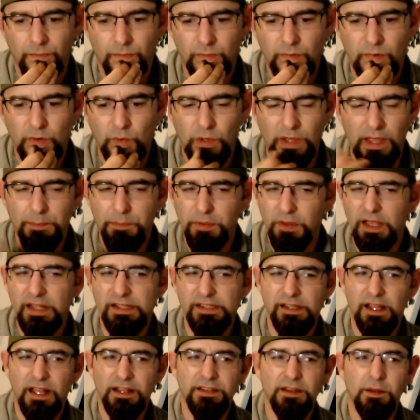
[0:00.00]
Well, I
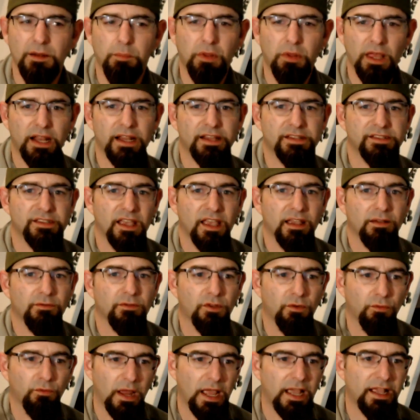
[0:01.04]
did a planted tank with
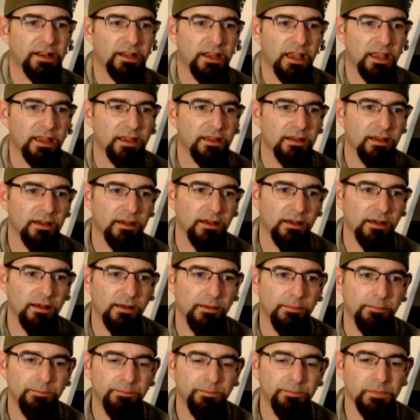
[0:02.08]
aragonite,
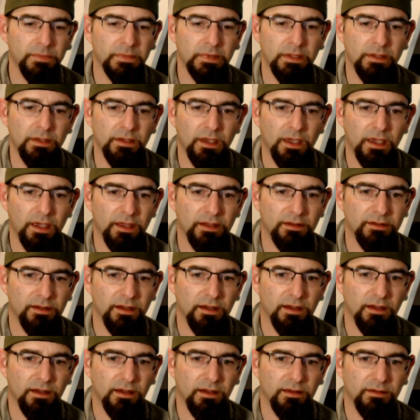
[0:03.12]
and
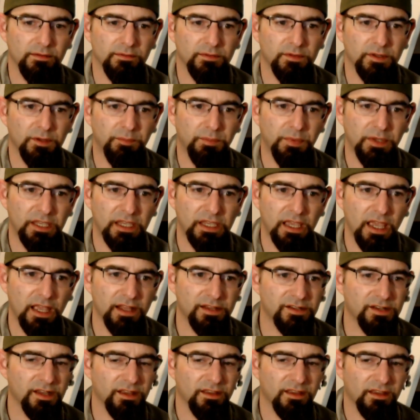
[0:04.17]
the
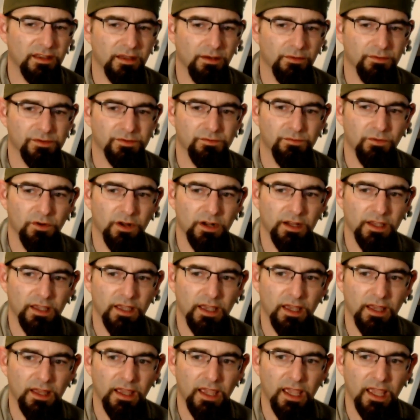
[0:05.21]
pH, I think I was running
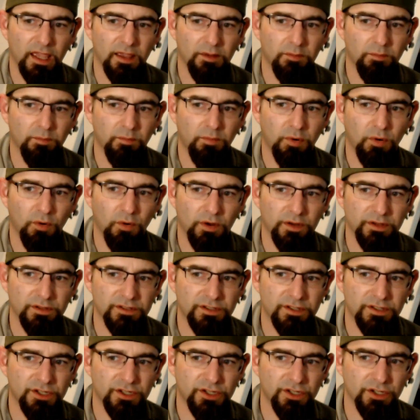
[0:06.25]
at
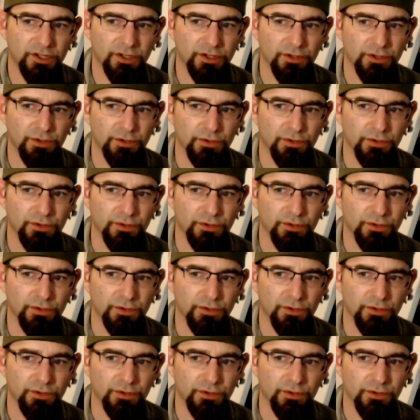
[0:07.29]
8.2.